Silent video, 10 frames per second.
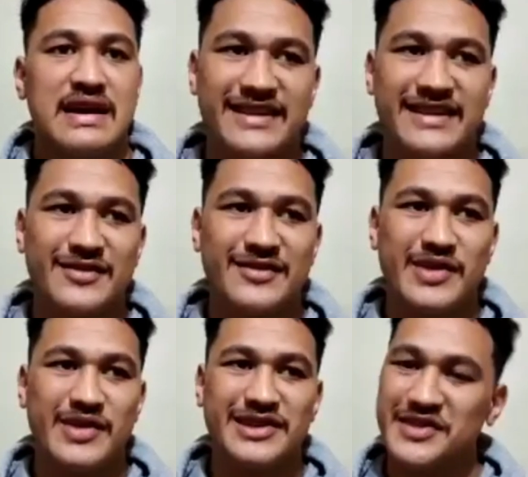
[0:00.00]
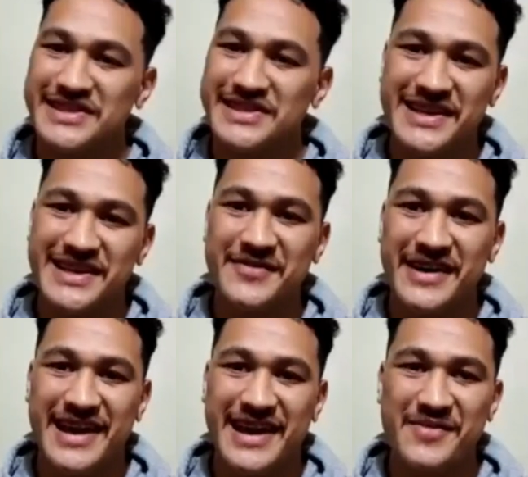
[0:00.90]
But then when I saw the
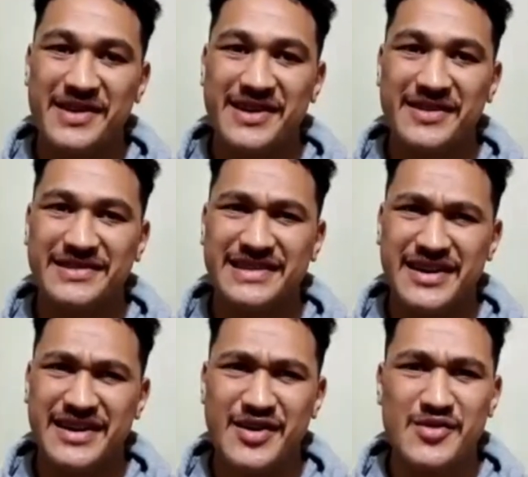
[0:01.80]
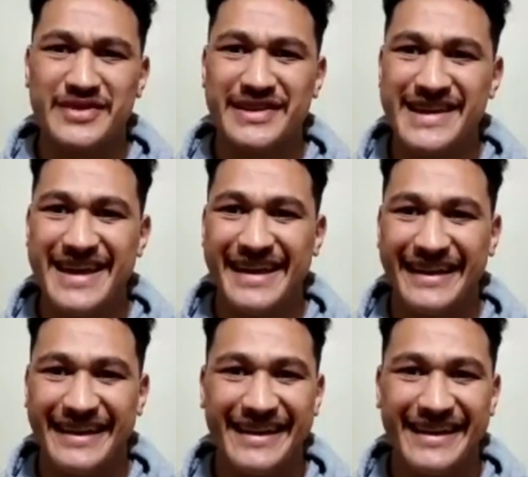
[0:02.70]
second fight happen, I was like, oh, dang,